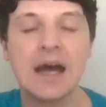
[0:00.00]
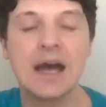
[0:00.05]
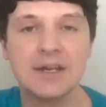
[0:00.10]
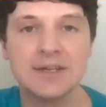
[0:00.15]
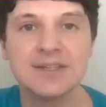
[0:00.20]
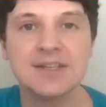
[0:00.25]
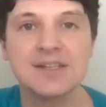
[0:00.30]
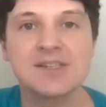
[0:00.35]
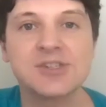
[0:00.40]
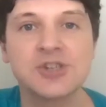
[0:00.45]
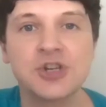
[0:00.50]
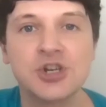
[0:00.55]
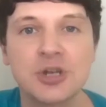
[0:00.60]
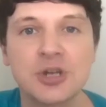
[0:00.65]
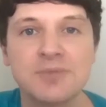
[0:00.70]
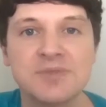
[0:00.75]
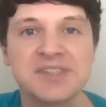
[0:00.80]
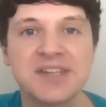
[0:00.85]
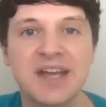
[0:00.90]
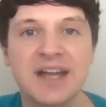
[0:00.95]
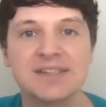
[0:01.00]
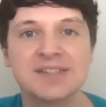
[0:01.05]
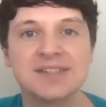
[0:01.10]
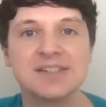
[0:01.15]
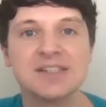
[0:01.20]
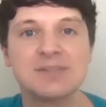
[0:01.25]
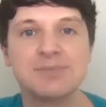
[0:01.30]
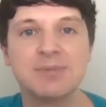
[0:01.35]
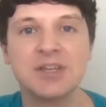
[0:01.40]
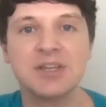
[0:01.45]
under these
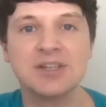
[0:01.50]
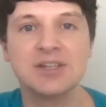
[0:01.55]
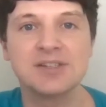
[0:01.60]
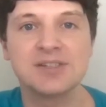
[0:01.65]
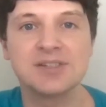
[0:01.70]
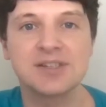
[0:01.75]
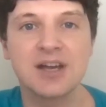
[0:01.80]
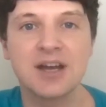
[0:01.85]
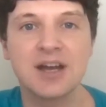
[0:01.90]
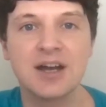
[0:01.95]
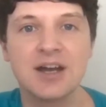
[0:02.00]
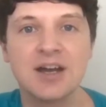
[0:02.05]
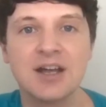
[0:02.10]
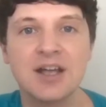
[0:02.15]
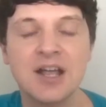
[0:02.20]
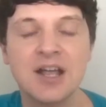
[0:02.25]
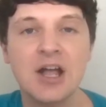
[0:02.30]
circumstances because uh,